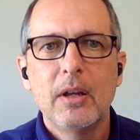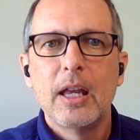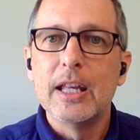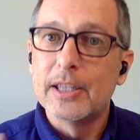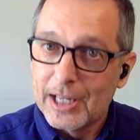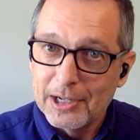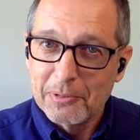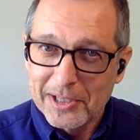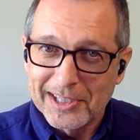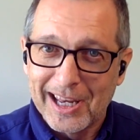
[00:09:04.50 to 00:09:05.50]
It's
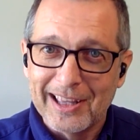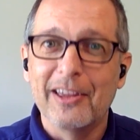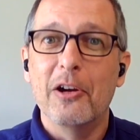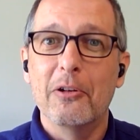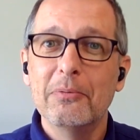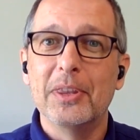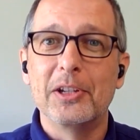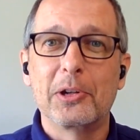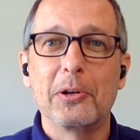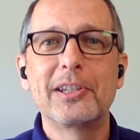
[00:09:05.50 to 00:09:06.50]
interesting, though, the
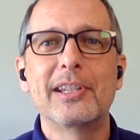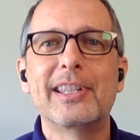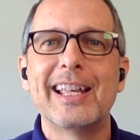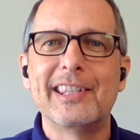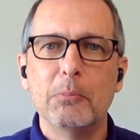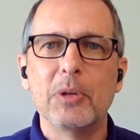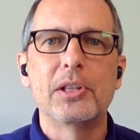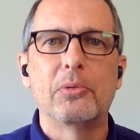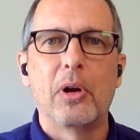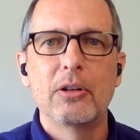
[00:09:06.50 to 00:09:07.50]
churches that seem to
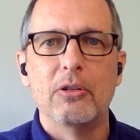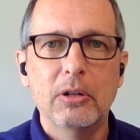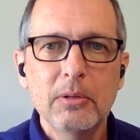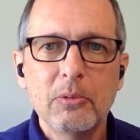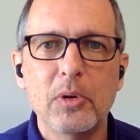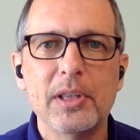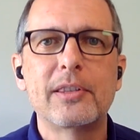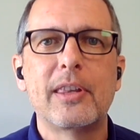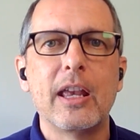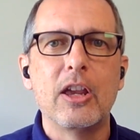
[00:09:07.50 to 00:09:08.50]
struggle
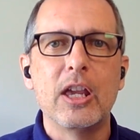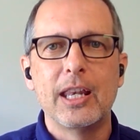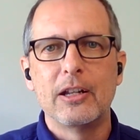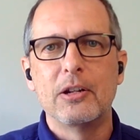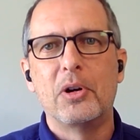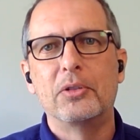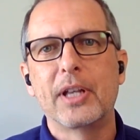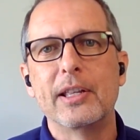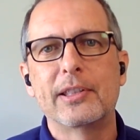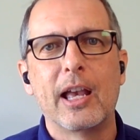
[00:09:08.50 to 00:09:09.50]
once they get into
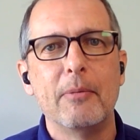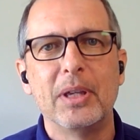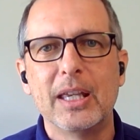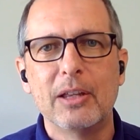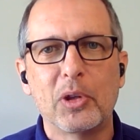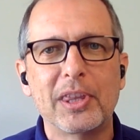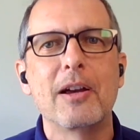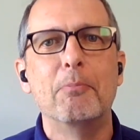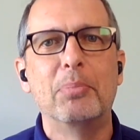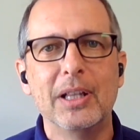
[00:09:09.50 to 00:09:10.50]
multi-site begin with a
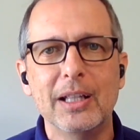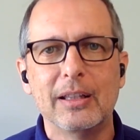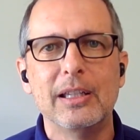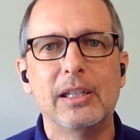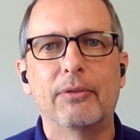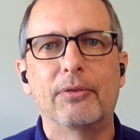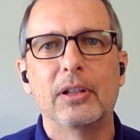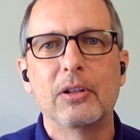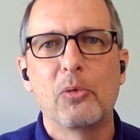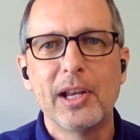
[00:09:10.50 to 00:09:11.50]
completely
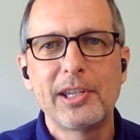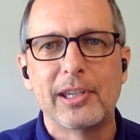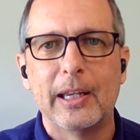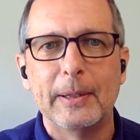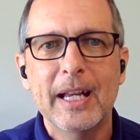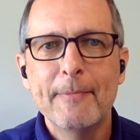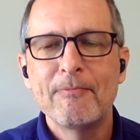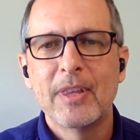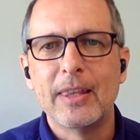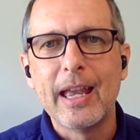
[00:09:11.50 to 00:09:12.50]
different question.
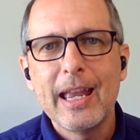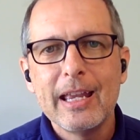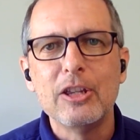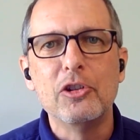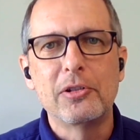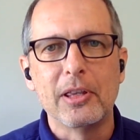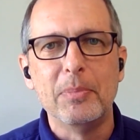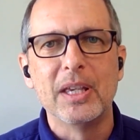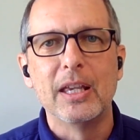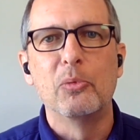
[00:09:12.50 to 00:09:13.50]
They usually
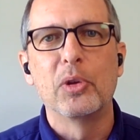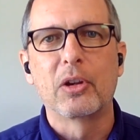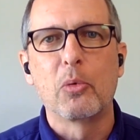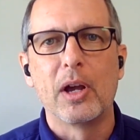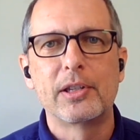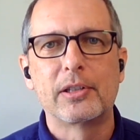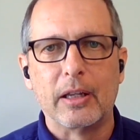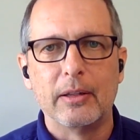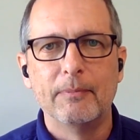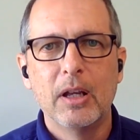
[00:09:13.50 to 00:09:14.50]
begin with the
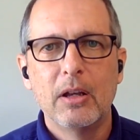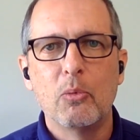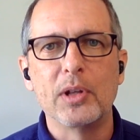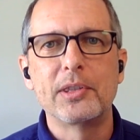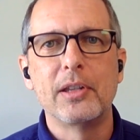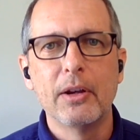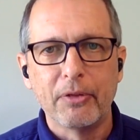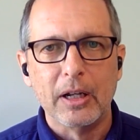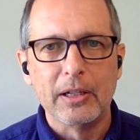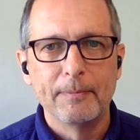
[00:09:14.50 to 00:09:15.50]
question, what's
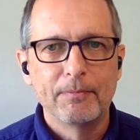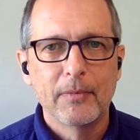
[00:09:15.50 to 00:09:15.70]
different?